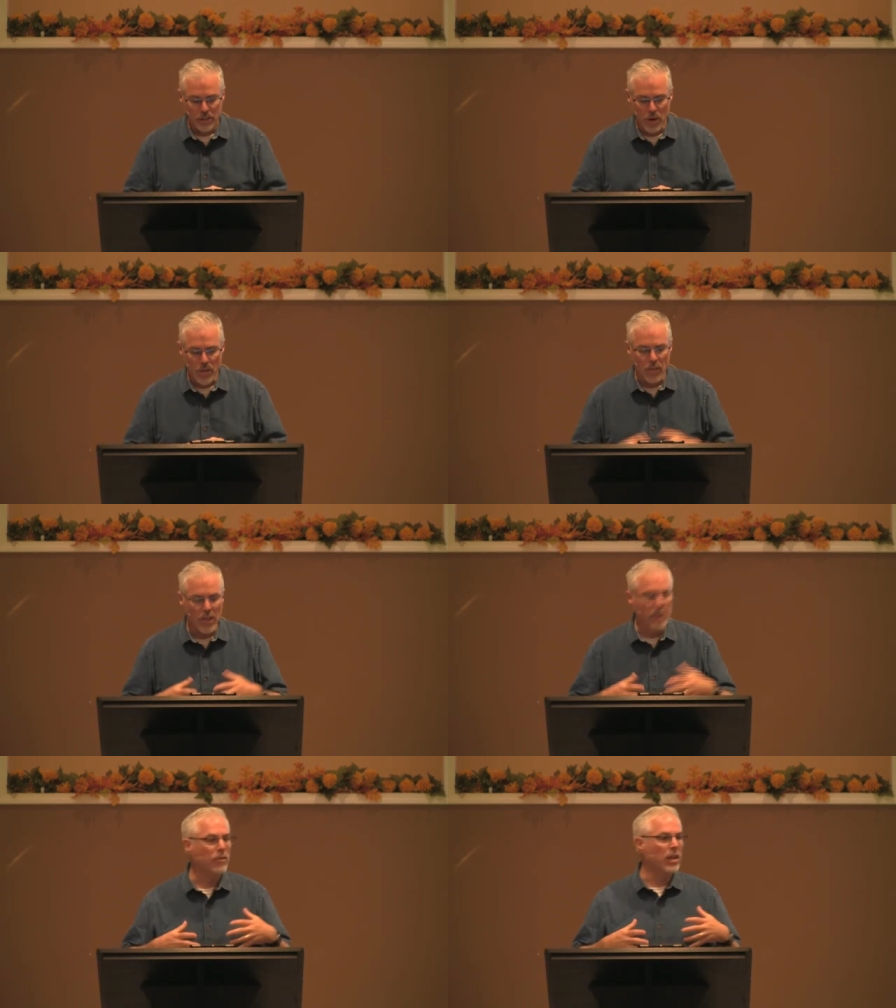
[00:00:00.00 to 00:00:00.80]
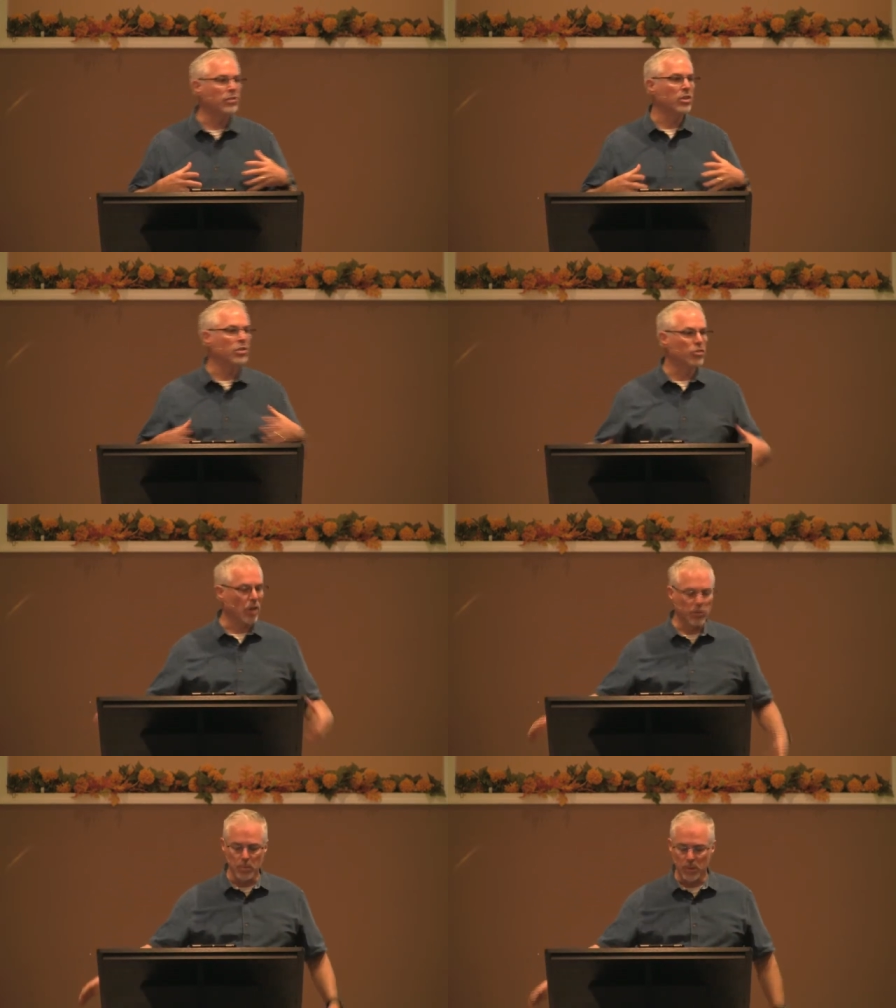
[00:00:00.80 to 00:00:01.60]
Rather than facing
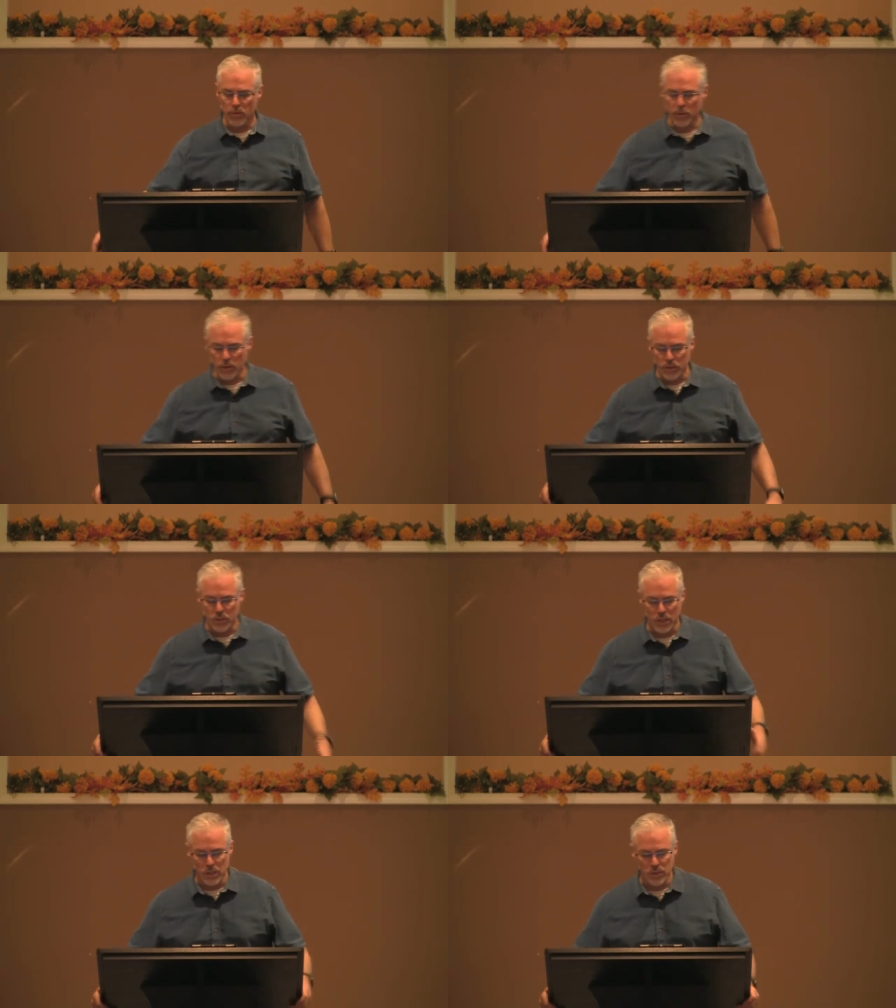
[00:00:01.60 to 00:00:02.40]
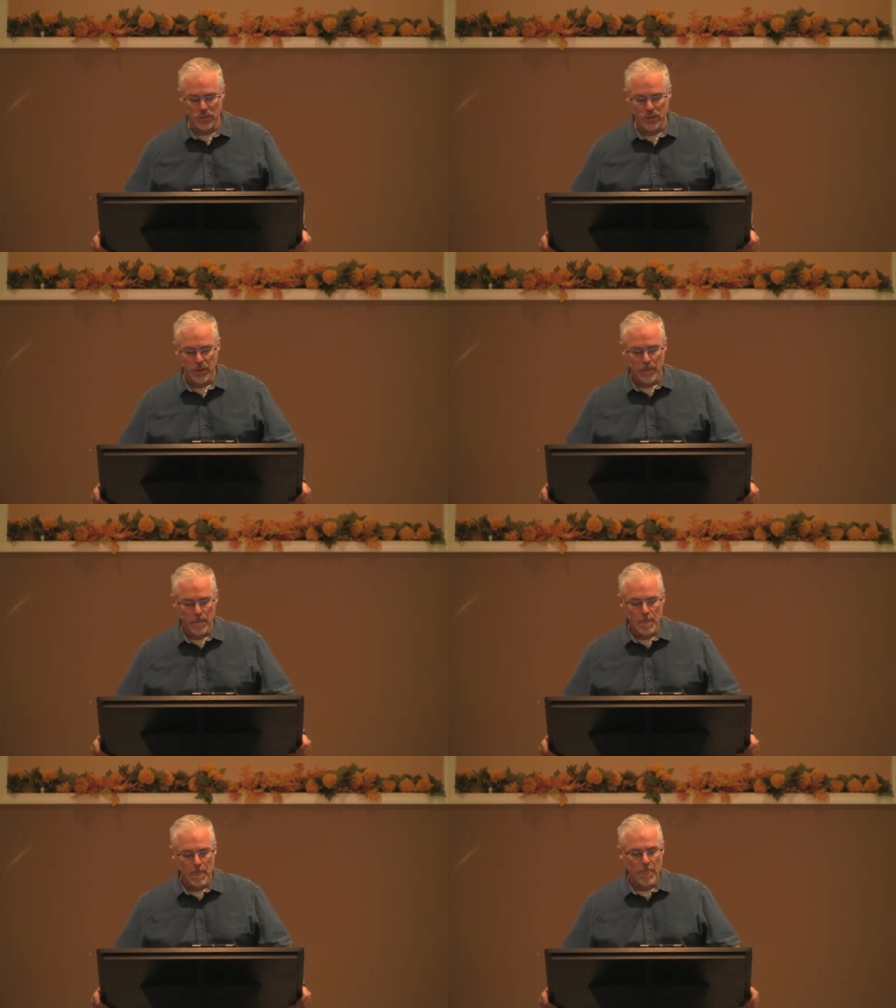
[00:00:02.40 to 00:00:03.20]
judgment for their sins,
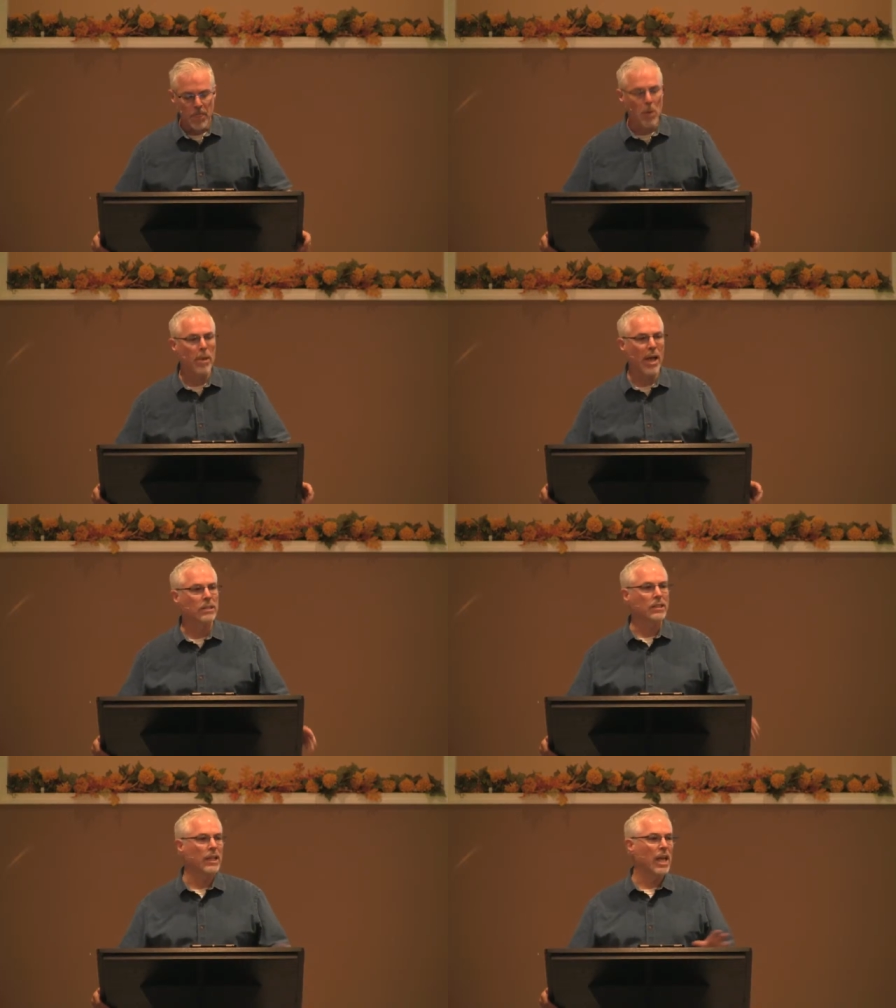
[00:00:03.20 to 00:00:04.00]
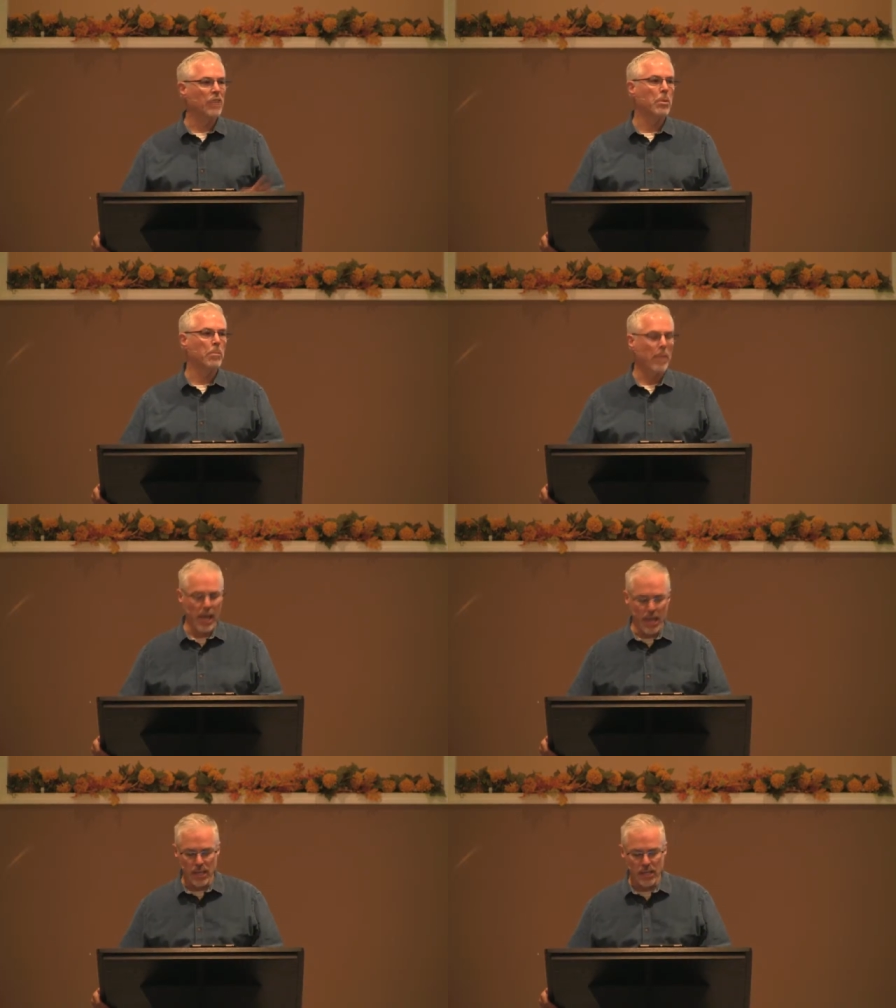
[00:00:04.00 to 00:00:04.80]
their penalty has been
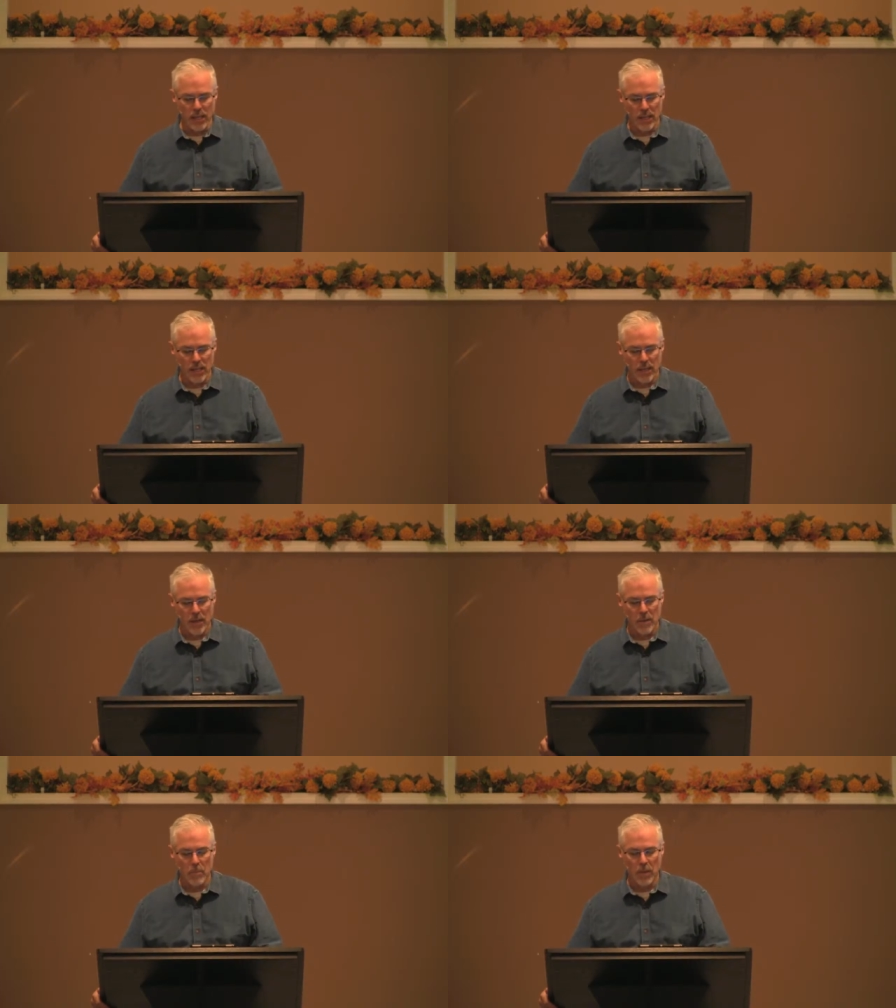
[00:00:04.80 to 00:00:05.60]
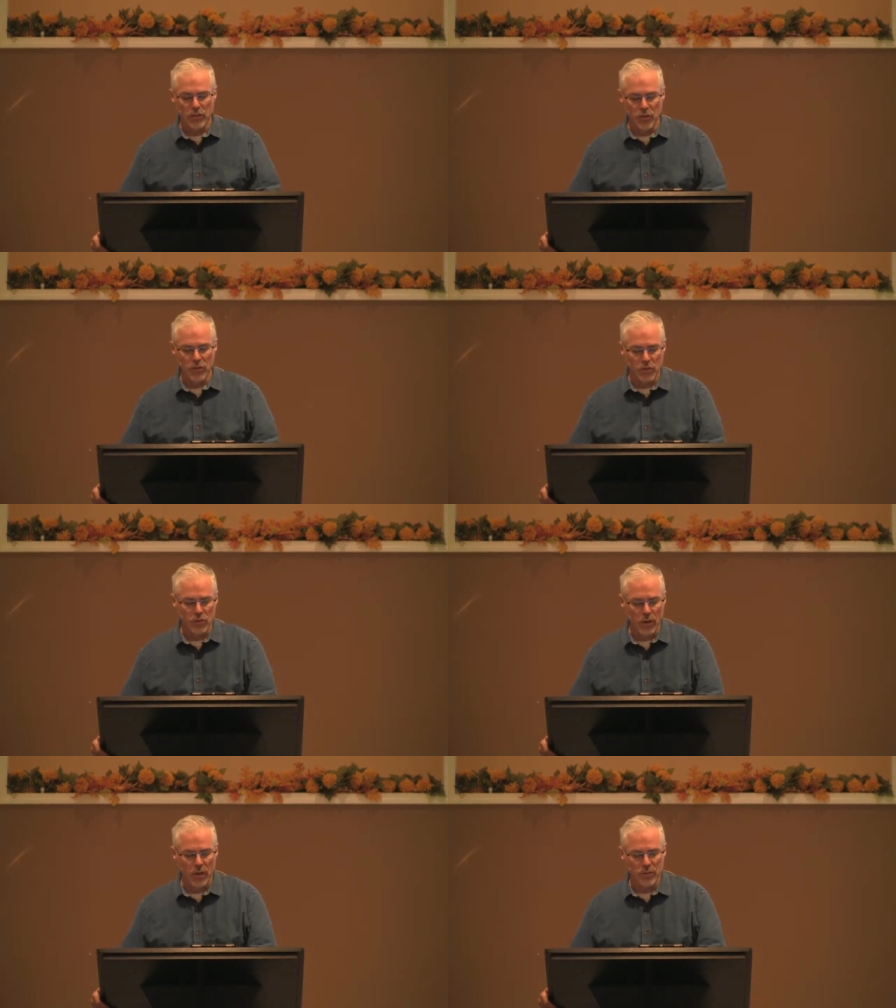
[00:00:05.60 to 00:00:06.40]
paid by Jesus
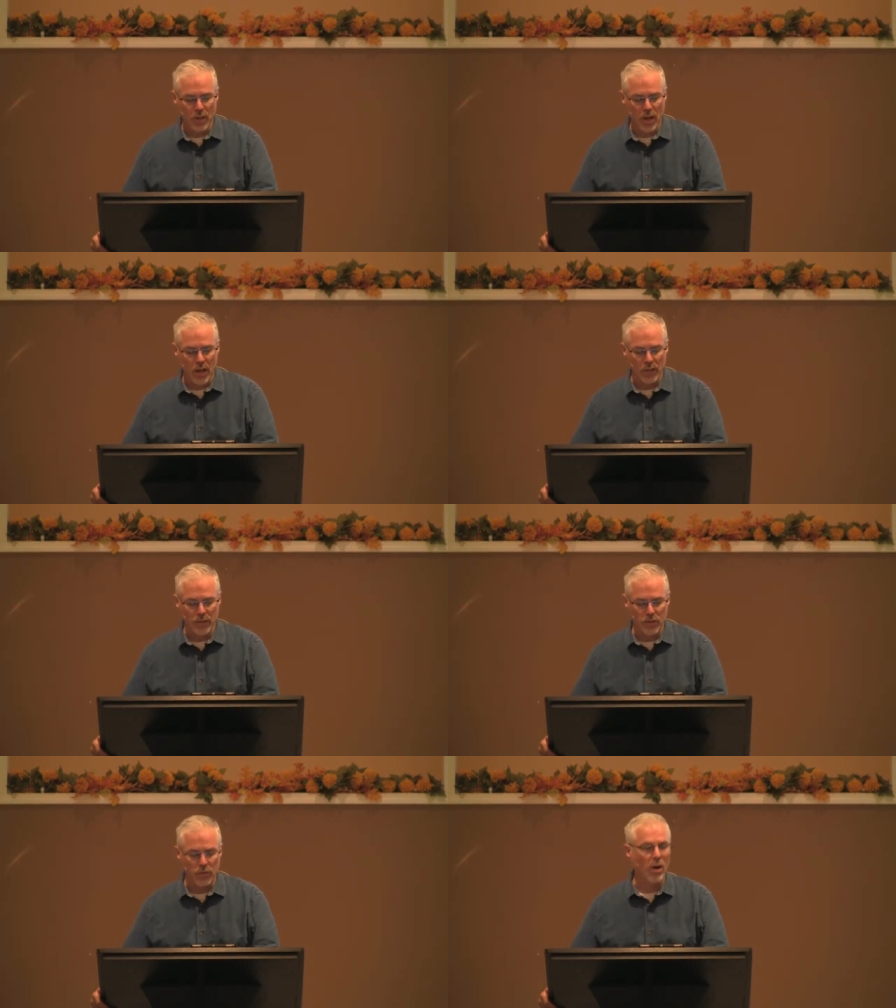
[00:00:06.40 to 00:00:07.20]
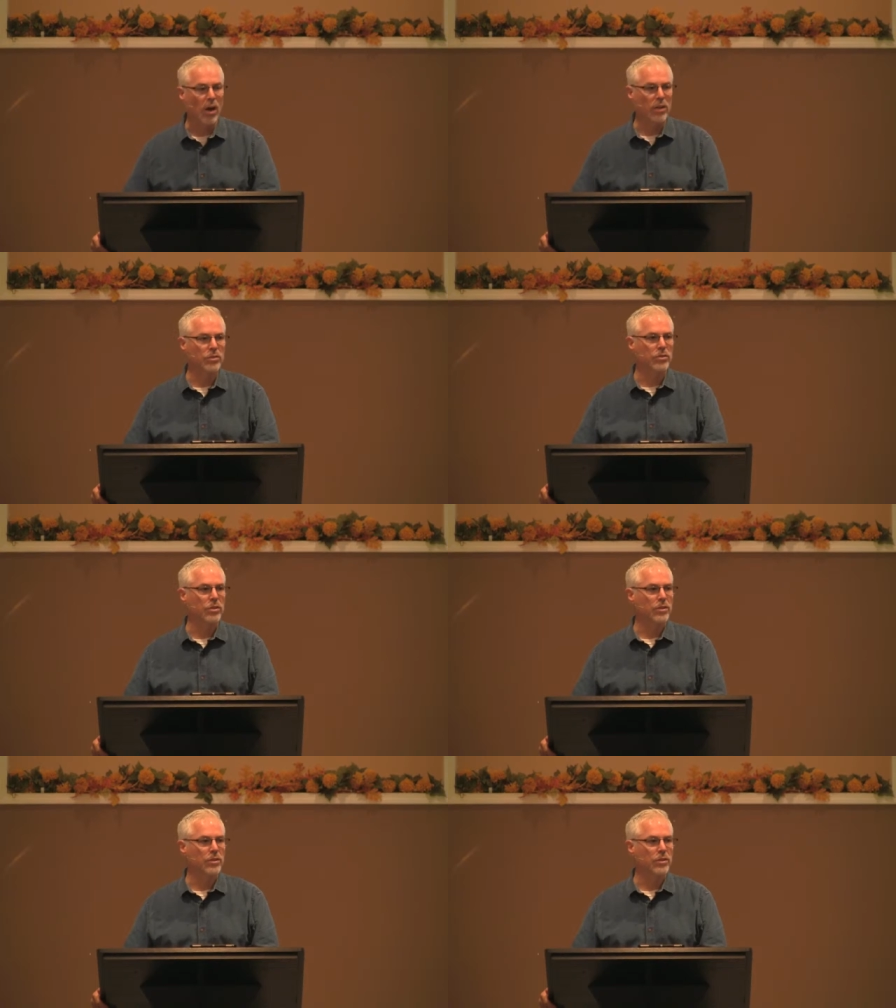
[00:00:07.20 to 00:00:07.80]
Christ on the cross.